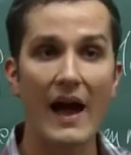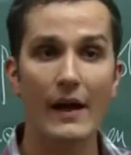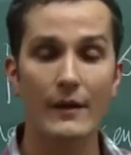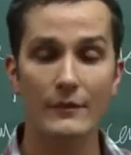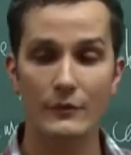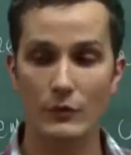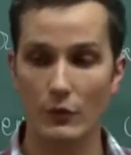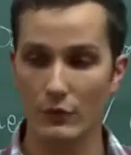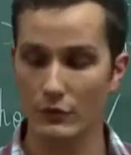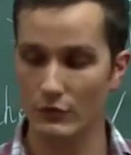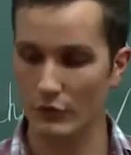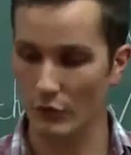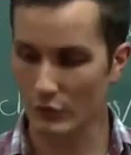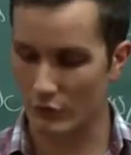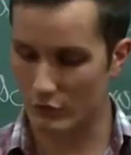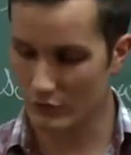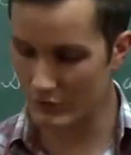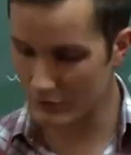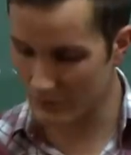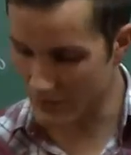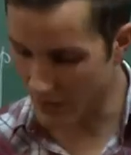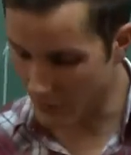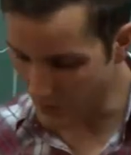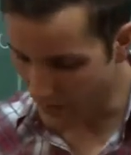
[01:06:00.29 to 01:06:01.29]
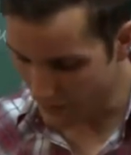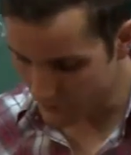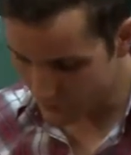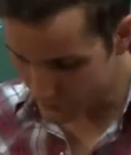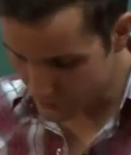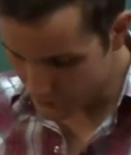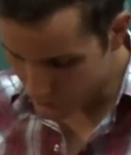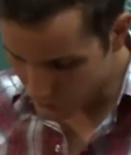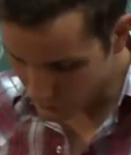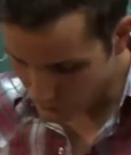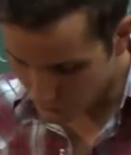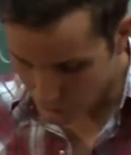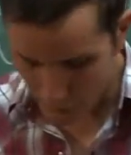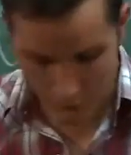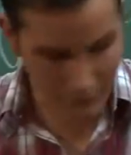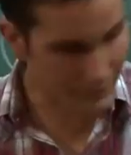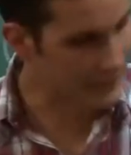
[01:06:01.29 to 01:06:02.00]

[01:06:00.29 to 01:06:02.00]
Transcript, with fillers: so, so now we, we use two